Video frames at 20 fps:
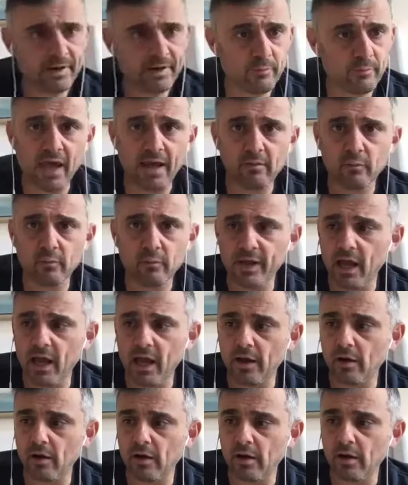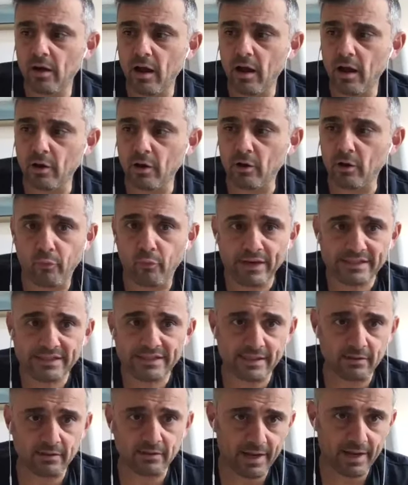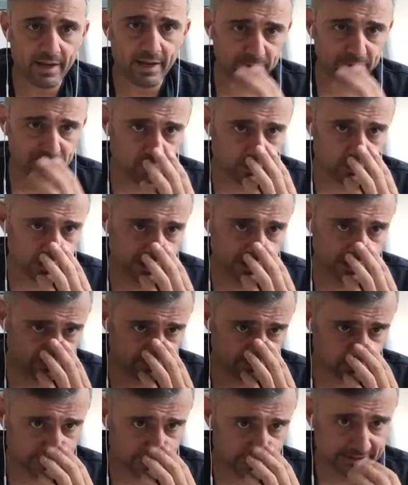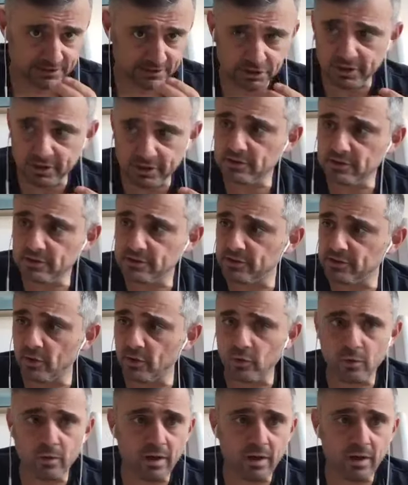we got a crazy lineup, so we're going to have to transition. So